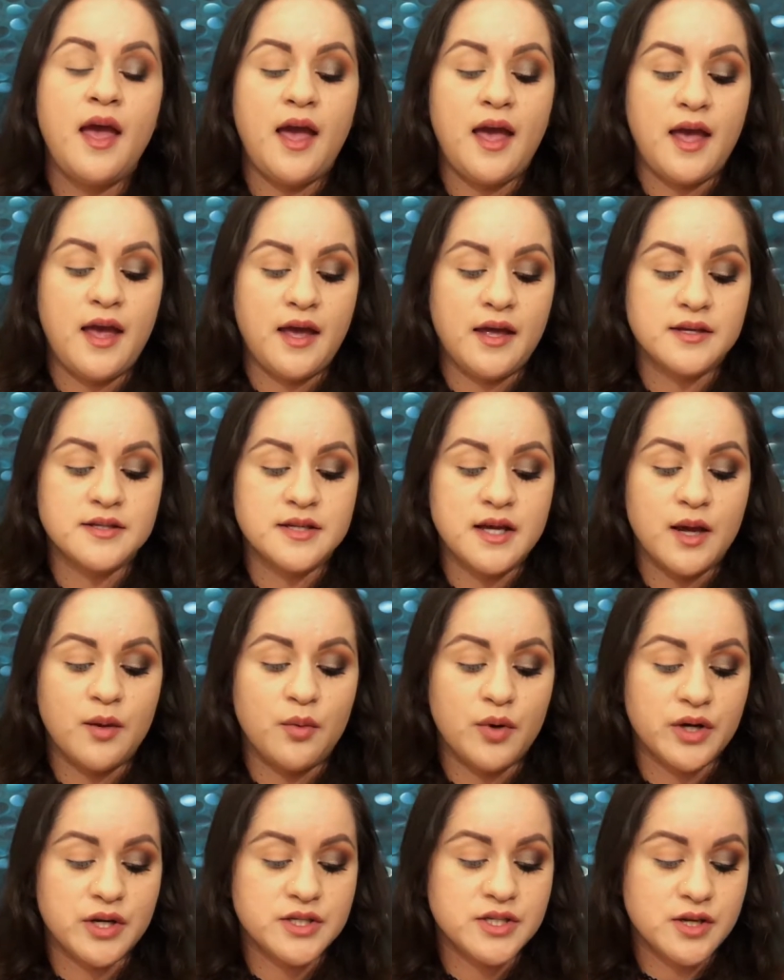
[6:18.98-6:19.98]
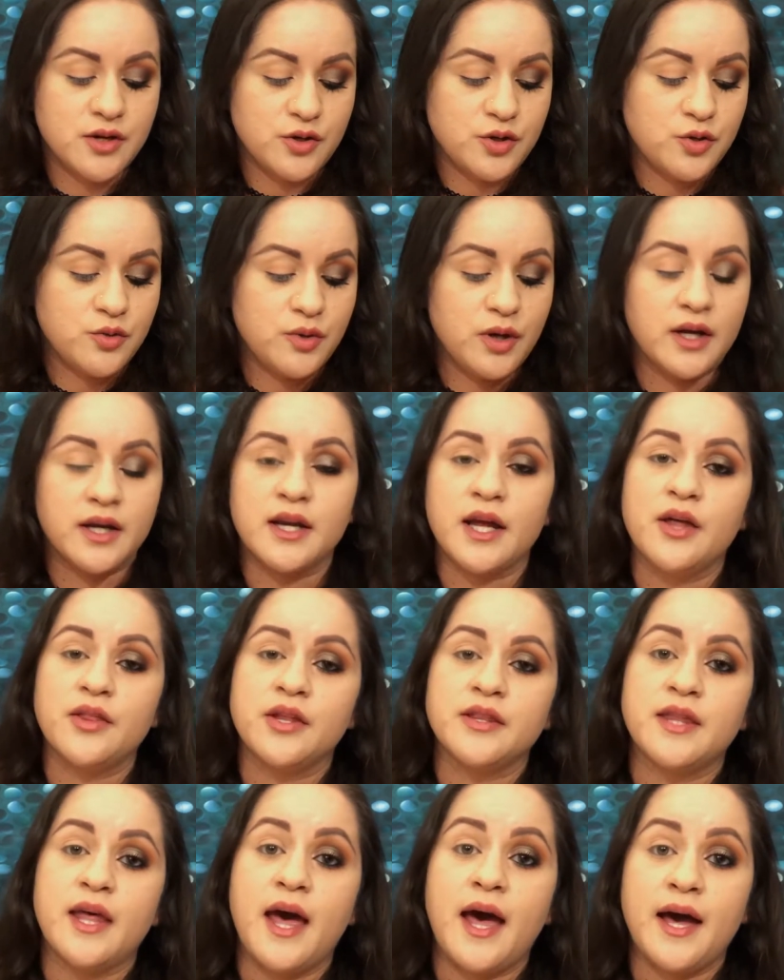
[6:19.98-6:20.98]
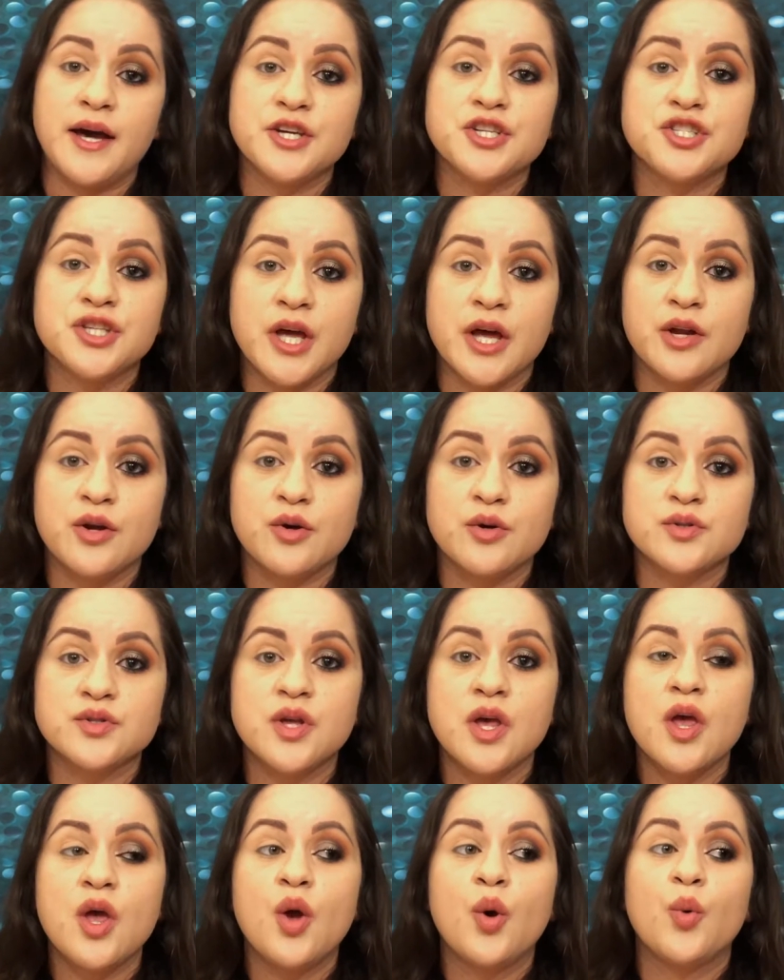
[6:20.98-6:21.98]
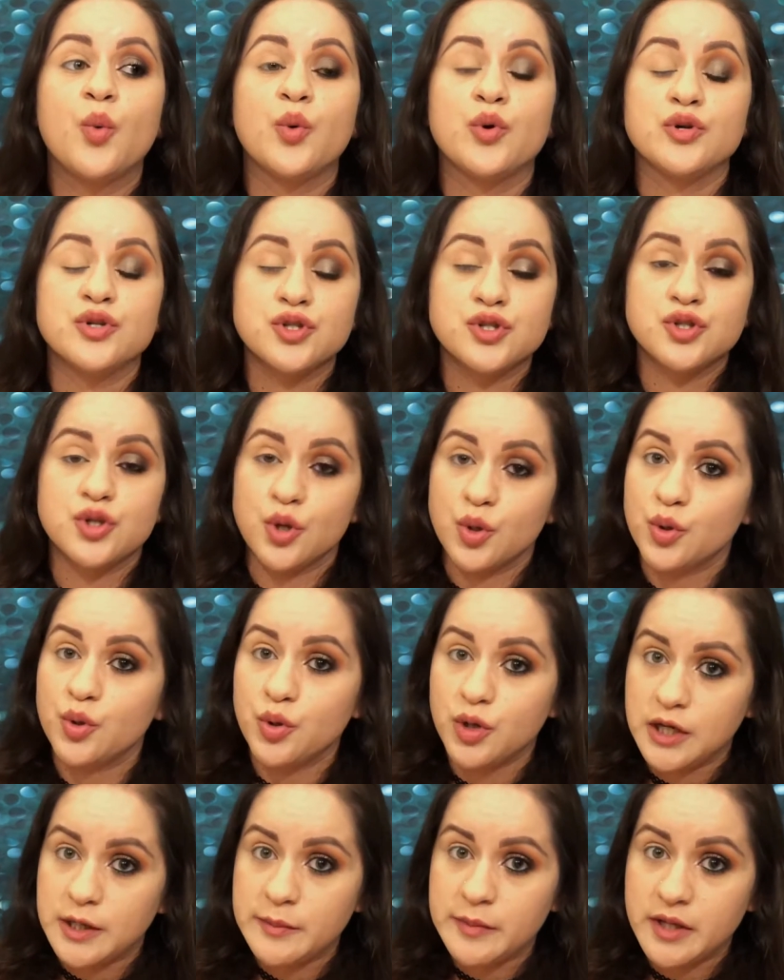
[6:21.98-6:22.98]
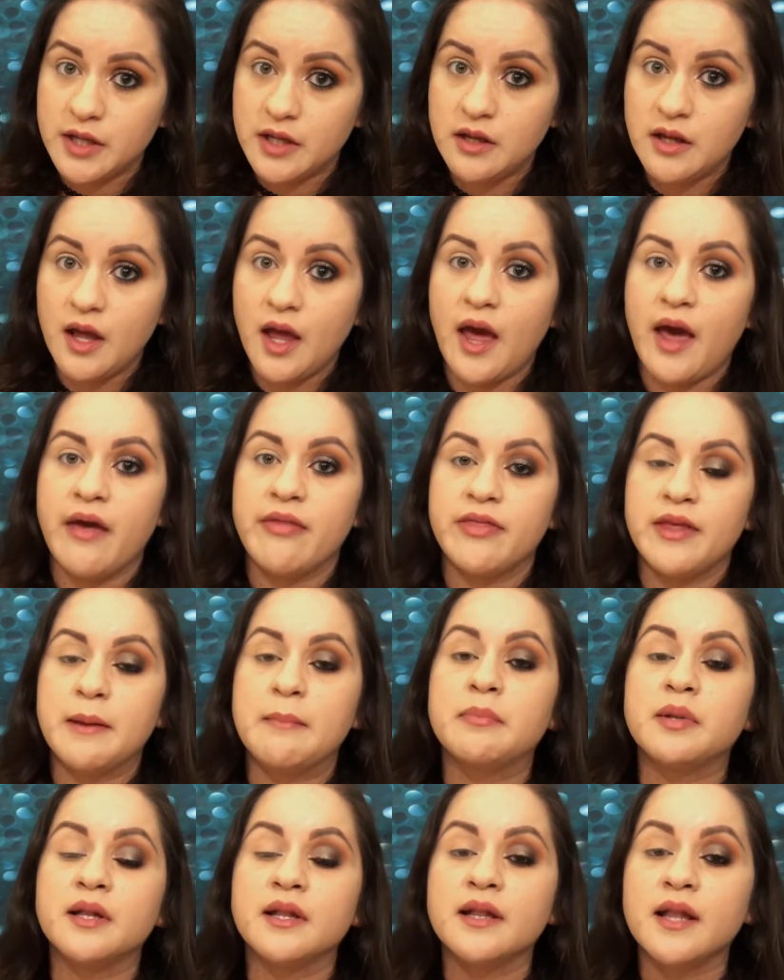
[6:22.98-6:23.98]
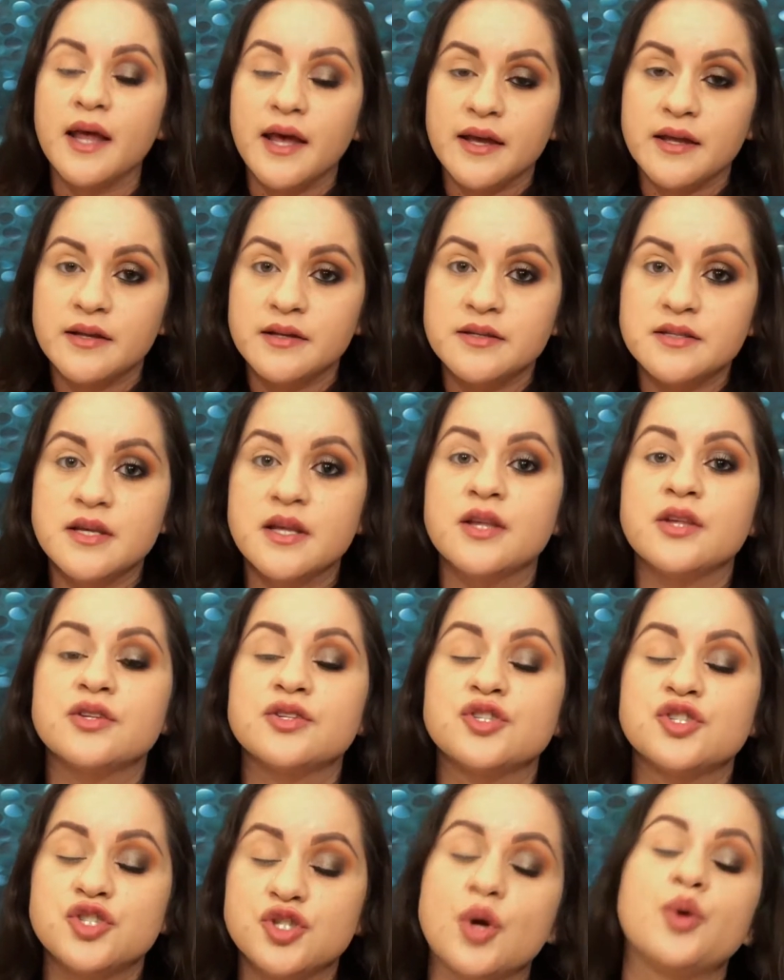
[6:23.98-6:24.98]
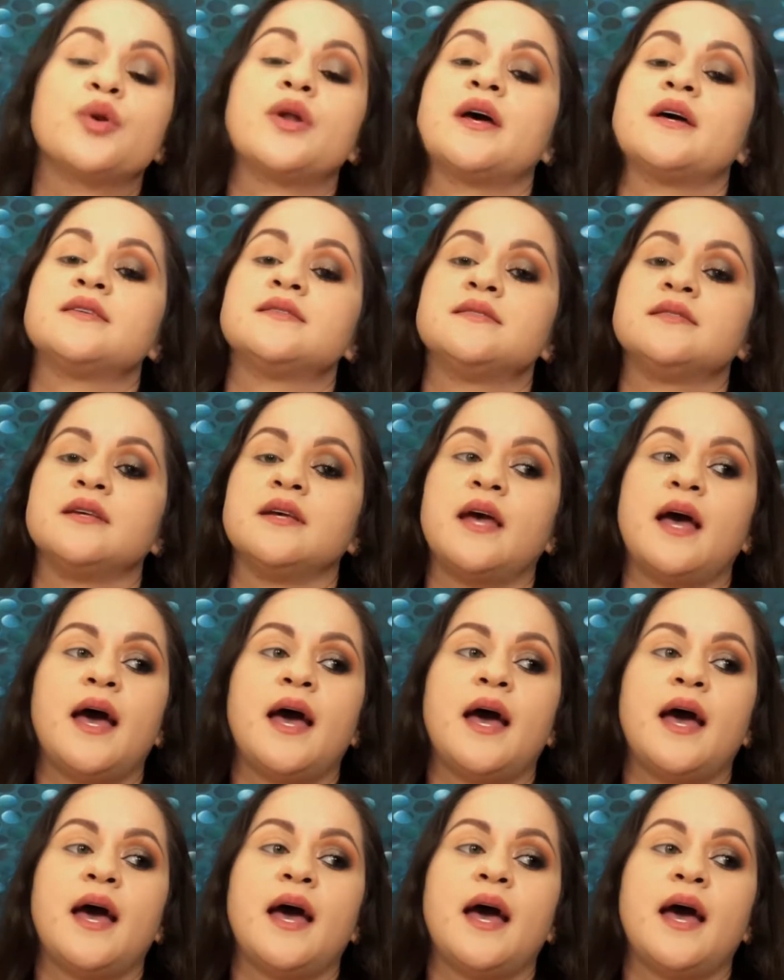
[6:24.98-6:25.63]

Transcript: And I want to tell you right now that the eyeshadows were so creamy and they blend so nicely.